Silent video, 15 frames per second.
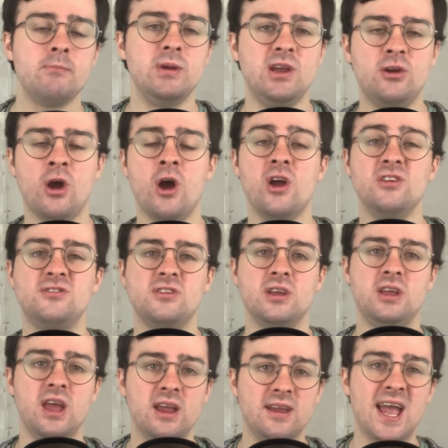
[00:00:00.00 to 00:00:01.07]
because
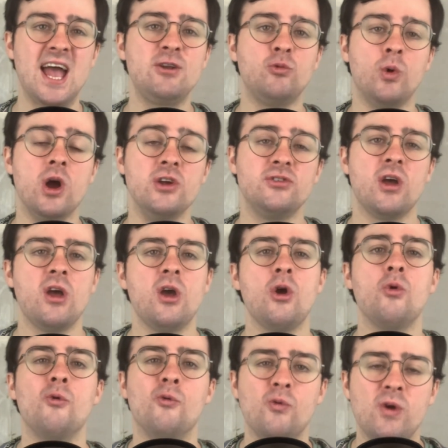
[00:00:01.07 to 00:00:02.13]
King Edward
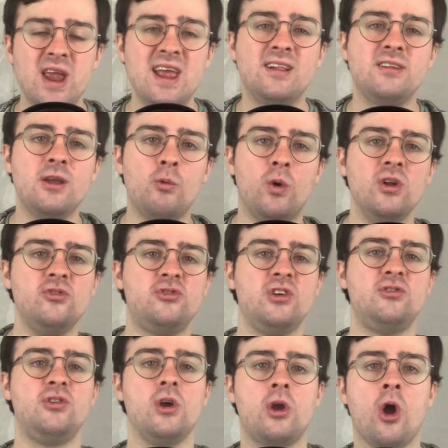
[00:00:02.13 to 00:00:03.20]
really
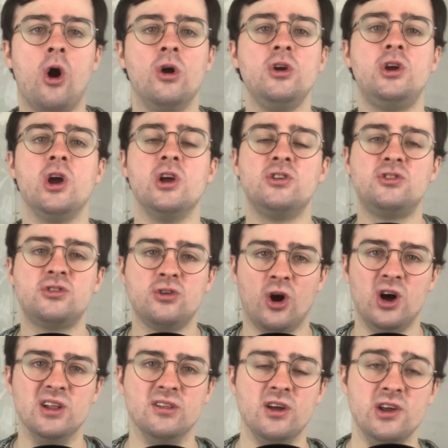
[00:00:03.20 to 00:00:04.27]
wanted to conquer
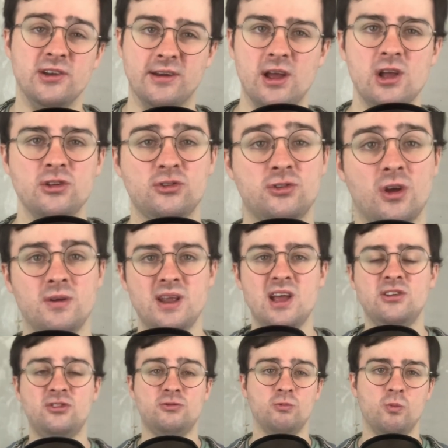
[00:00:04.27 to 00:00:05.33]
Scotland, so
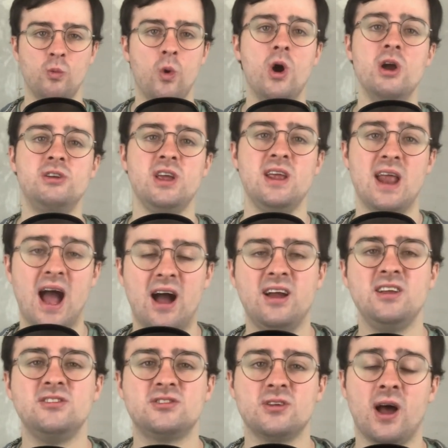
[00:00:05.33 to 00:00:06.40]
this would, in
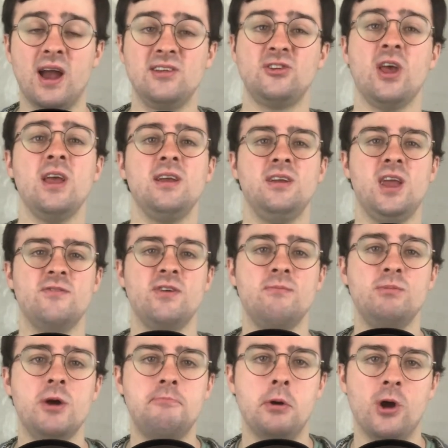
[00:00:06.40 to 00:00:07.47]
hindsight, give him
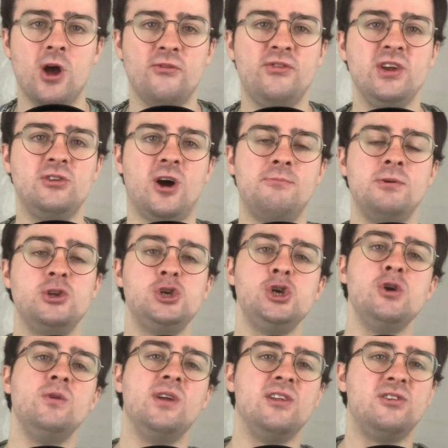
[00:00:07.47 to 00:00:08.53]
the perfect
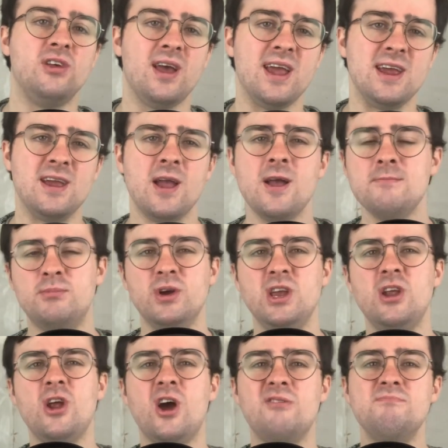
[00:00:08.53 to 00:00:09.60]
opportunity. But
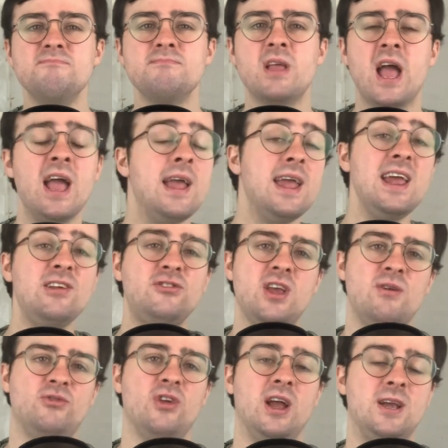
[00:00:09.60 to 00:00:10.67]
you know, he
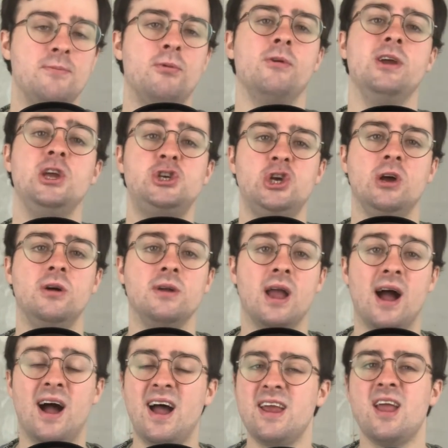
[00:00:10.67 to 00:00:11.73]
seems like a pretty chill
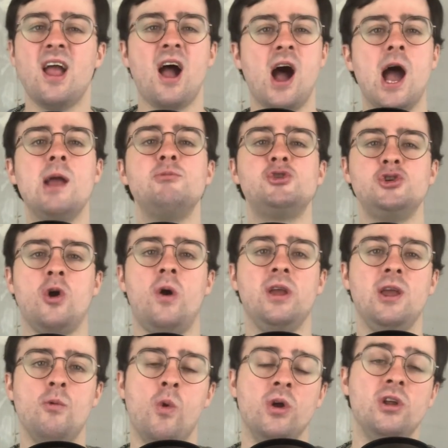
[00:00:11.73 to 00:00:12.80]
guy. I'm sure
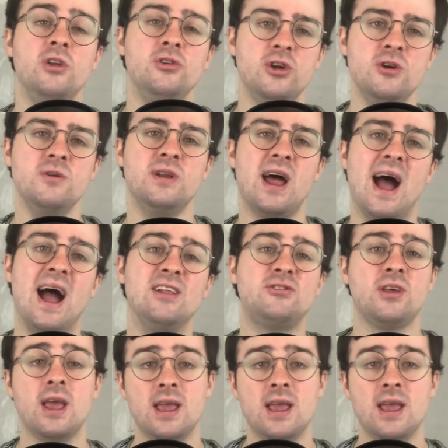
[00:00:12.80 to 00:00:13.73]
he wouldn't do that.